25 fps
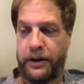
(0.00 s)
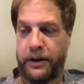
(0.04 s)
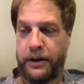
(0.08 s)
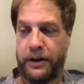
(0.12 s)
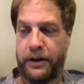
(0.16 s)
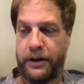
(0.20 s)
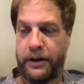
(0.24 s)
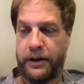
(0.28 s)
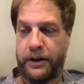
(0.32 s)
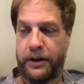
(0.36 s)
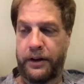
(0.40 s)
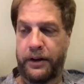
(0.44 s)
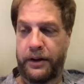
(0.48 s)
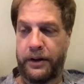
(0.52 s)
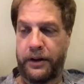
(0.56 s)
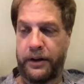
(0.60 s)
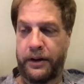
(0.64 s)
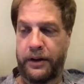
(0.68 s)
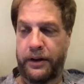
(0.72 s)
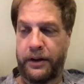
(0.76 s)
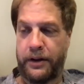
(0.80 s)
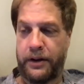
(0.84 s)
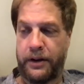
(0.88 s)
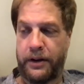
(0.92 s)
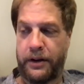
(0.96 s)

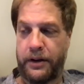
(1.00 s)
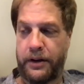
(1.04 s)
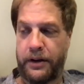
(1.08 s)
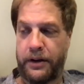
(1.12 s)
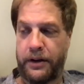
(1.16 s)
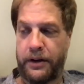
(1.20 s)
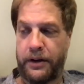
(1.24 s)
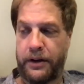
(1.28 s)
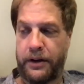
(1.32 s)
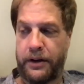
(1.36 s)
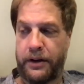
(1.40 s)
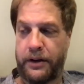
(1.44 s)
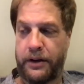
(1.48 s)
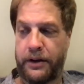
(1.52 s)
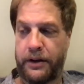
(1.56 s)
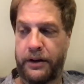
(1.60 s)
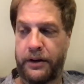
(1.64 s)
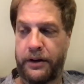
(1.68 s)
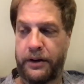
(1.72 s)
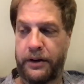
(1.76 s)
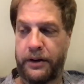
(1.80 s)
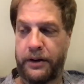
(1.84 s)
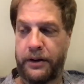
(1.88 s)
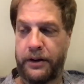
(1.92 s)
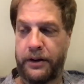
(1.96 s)

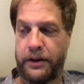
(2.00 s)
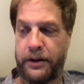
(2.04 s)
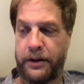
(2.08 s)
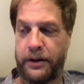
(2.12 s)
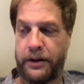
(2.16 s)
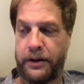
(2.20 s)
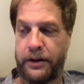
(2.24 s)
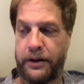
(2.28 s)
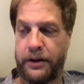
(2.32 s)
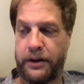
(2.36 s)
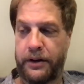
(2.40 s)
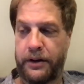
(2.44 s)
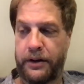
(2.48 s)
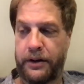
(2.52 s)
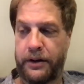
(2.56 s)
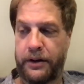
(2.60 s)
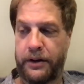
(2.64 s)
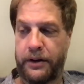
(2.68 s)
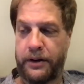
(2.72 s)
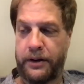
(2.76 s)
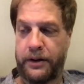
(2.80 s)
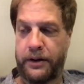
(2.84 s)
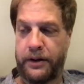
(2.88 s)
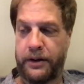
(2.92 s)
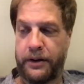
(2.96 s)

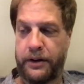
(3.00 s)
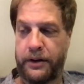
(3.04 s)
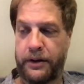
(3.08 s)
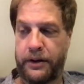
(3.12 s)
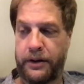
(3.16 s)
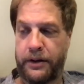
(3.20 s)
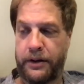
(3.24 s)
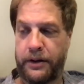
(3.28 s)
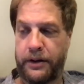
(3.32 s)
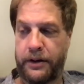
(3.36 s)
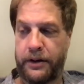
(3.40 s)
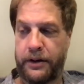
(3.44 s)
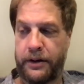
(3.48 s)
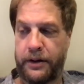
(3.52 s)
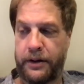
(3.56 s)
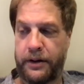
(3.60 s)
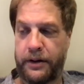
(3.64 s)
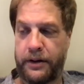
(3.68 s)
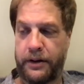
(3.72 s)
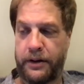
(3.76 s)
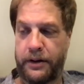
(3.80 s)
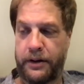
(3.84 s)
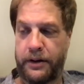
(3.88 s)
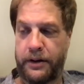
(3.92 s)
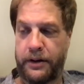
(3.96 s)

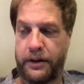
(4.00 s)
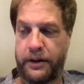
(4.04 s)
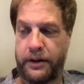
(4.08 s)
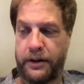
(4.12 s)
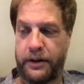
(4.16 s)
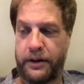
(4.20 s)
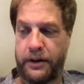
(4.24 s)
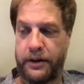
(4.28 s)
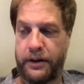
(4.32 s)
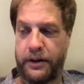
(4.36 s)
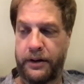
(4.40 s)
No one is speaking in this clip.